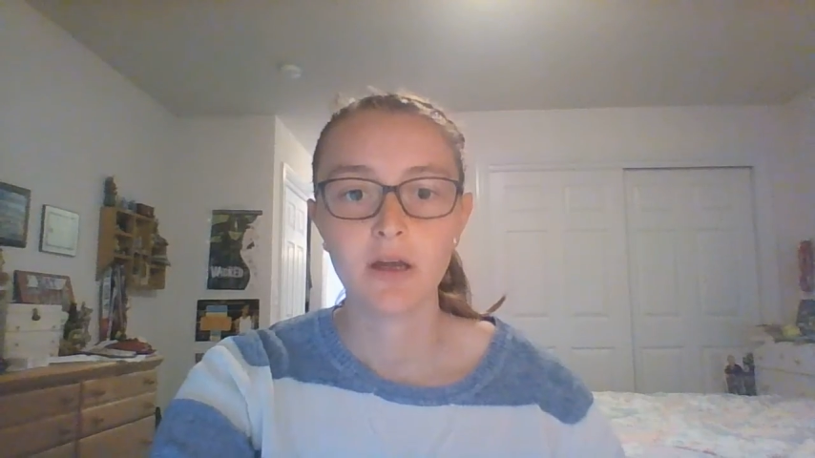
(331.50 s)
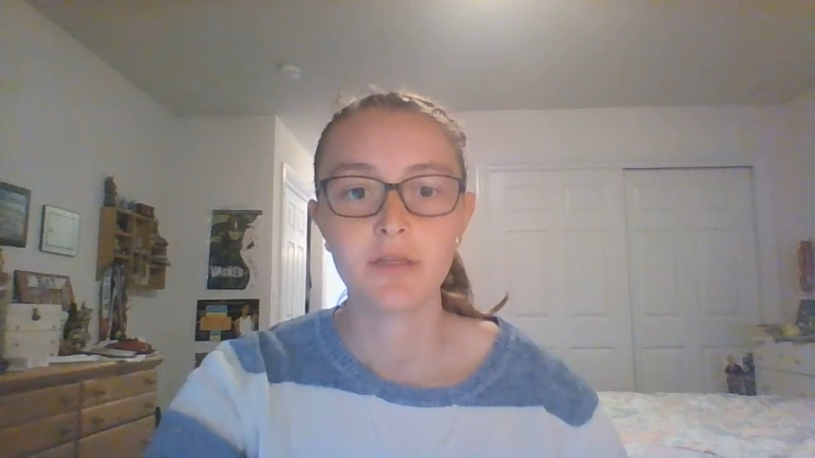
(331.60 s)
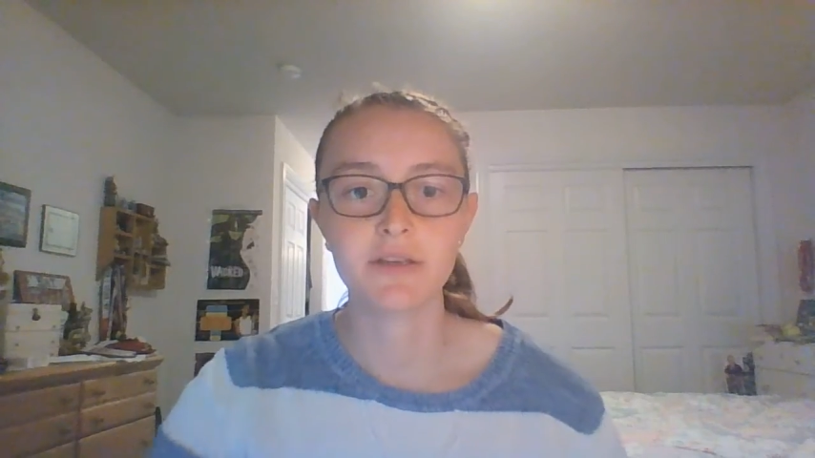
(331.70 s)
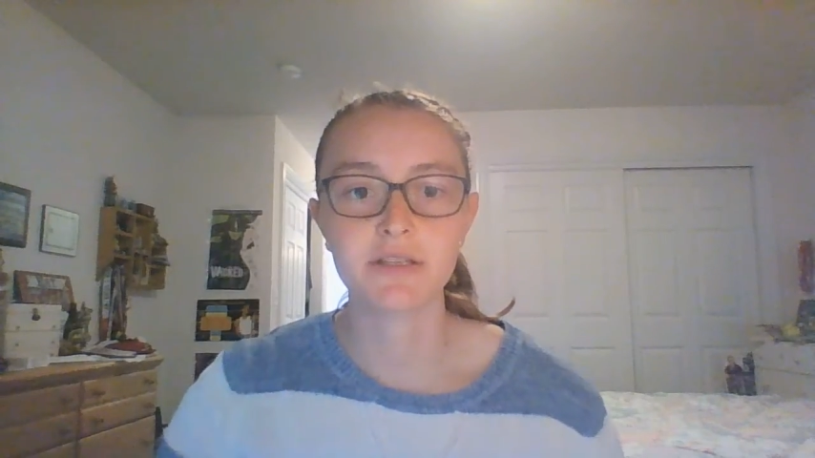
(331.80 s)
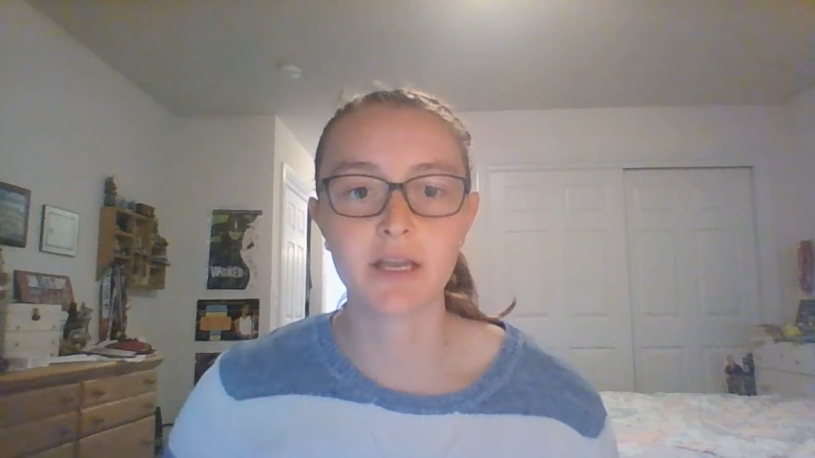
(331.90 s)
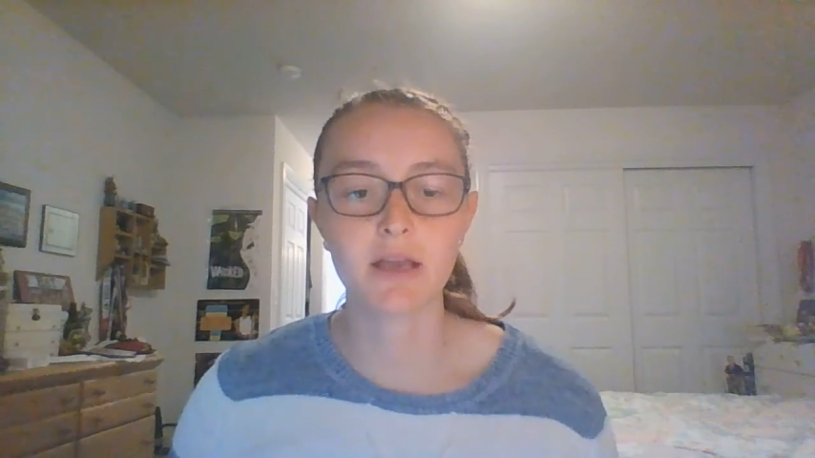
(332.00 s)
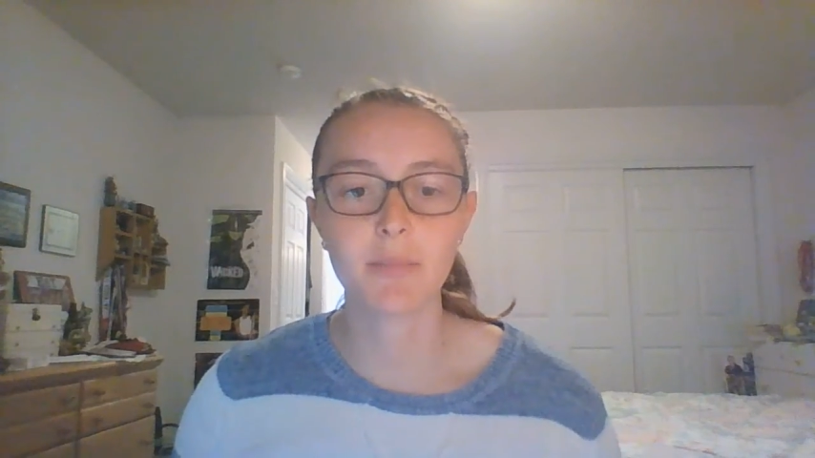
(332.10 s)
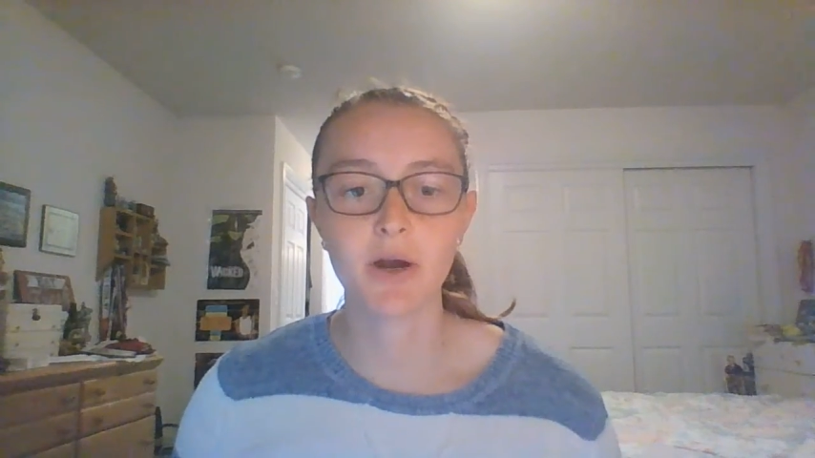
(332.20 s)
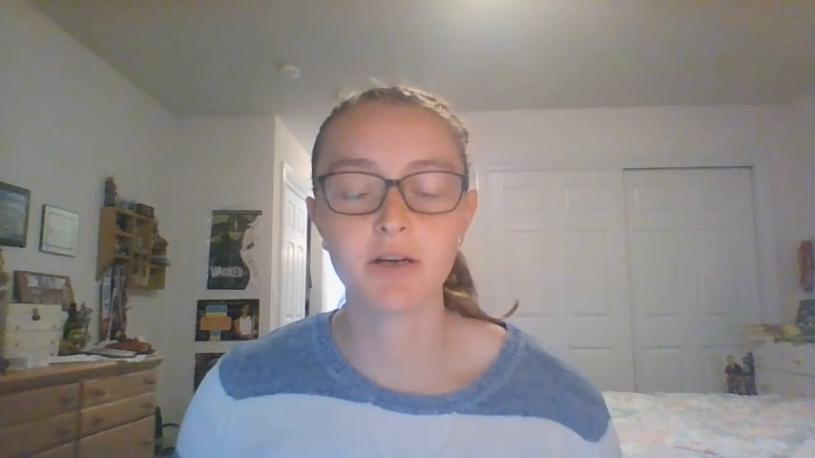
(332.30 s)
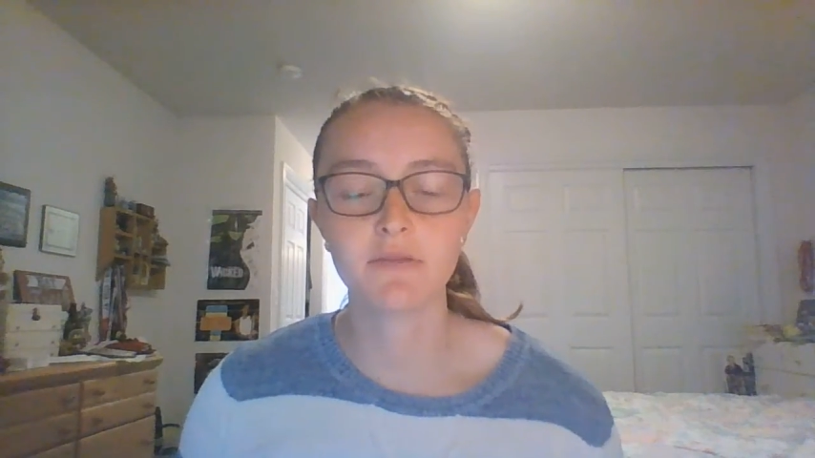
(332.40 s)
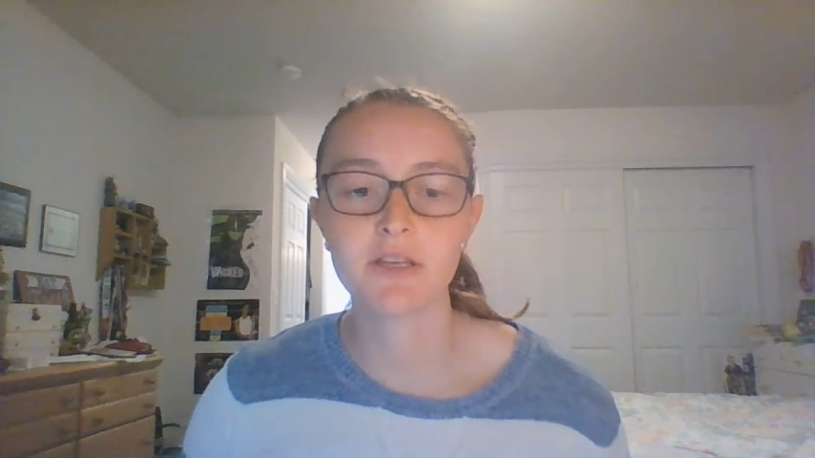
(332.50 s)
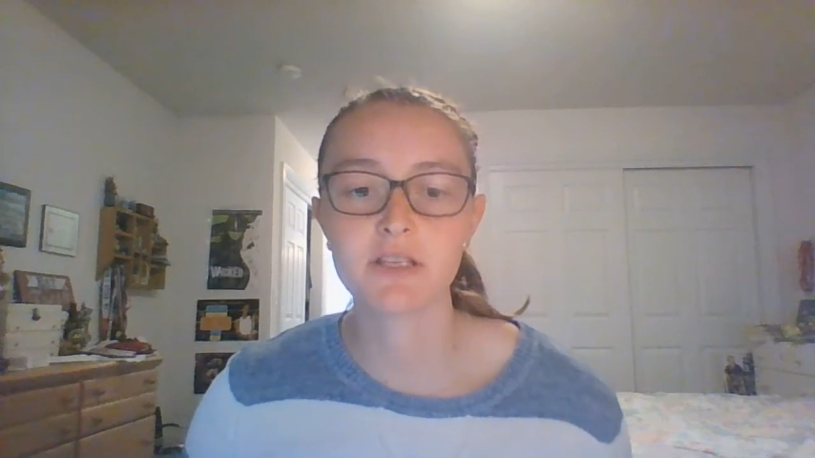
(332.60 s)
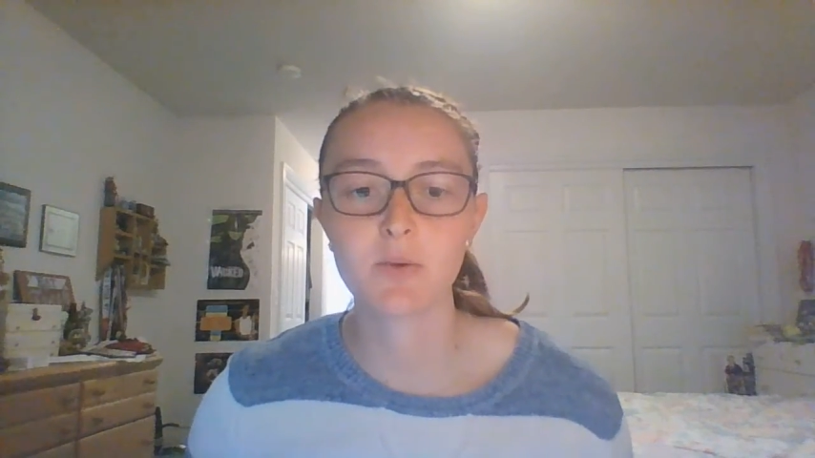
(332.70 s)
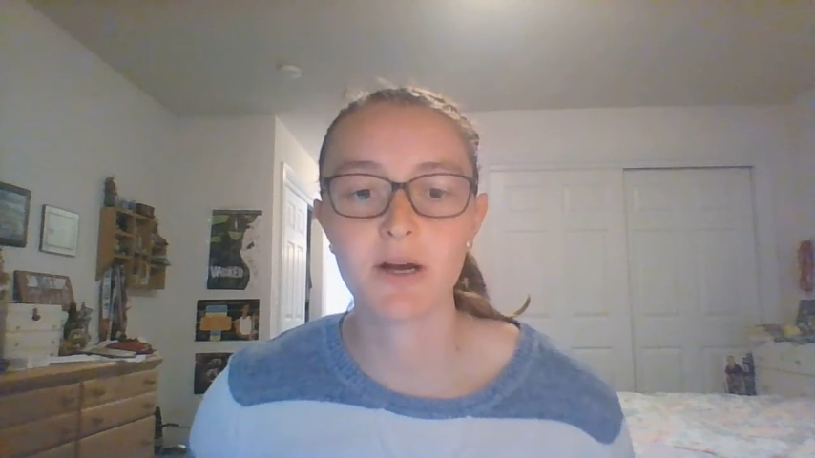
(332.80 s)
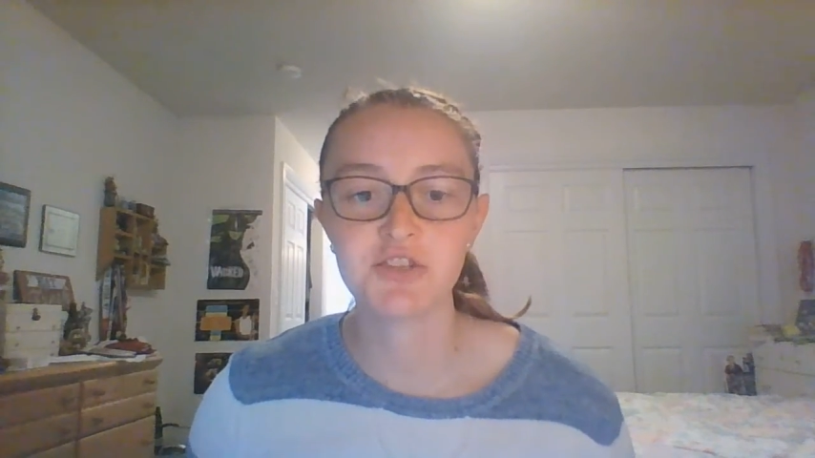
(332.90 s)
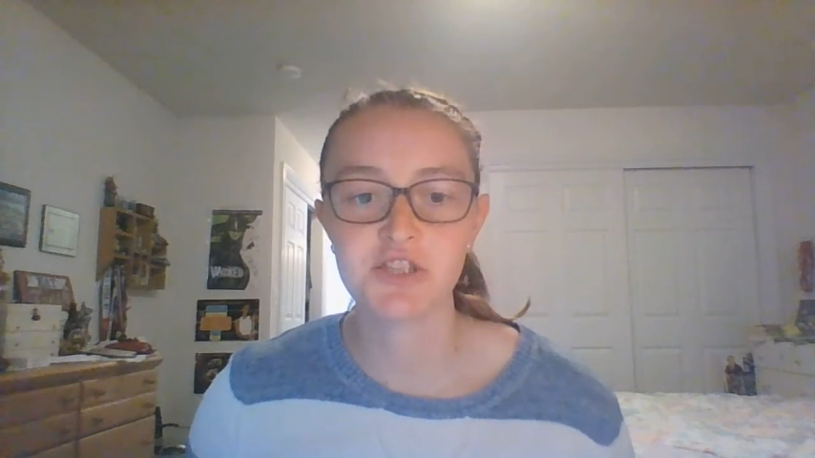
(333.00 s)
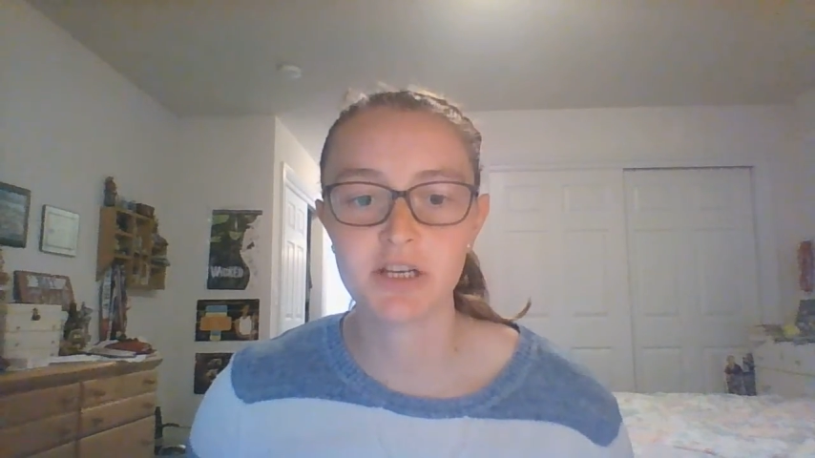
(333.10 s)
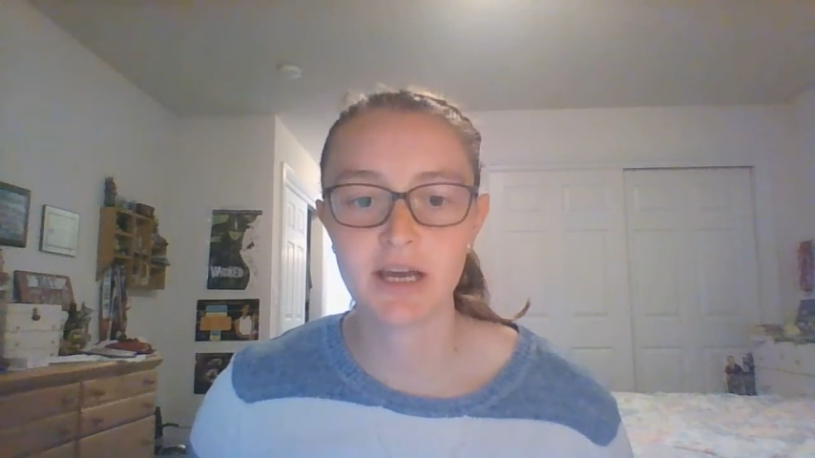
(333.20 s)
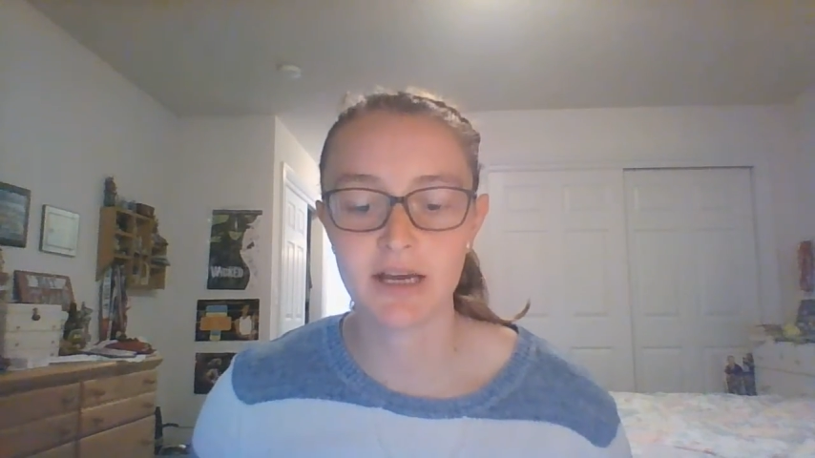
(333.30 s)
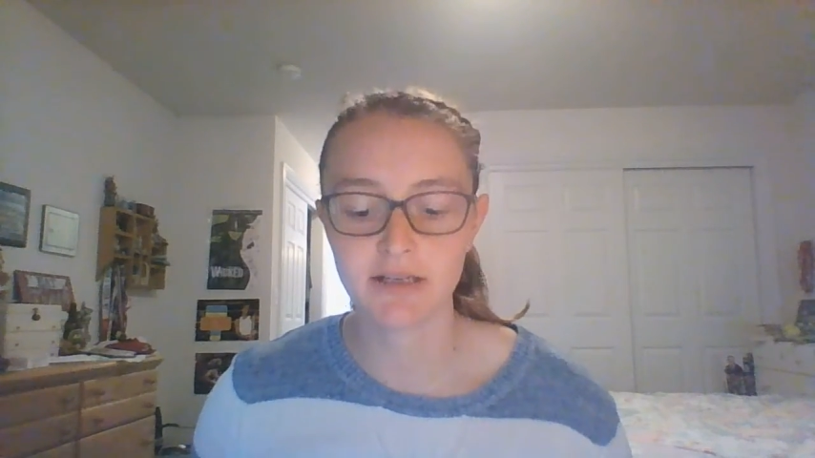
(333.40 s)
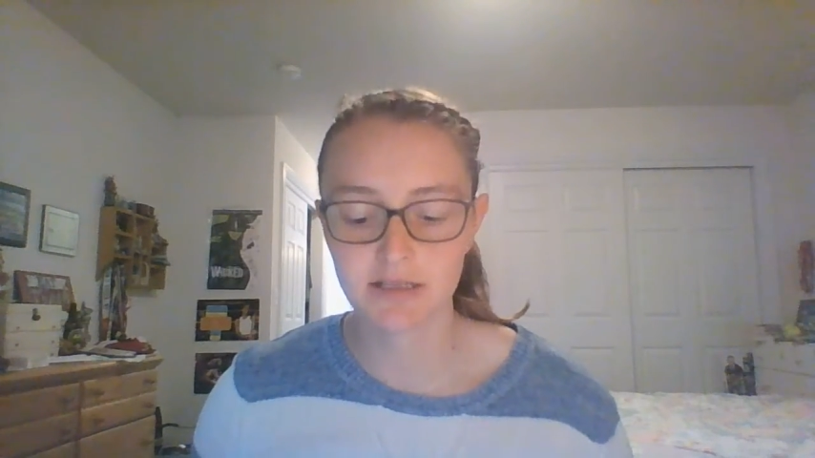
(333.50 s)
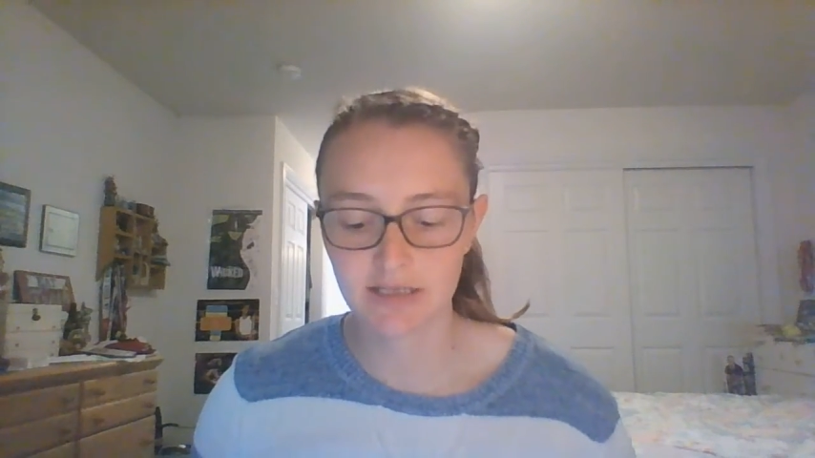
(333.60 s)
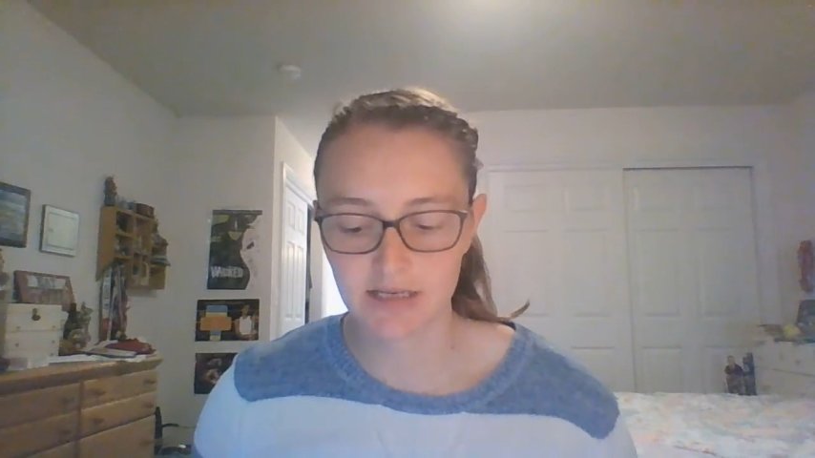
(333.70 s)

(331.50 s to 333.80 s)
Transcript: The second part of this question asks,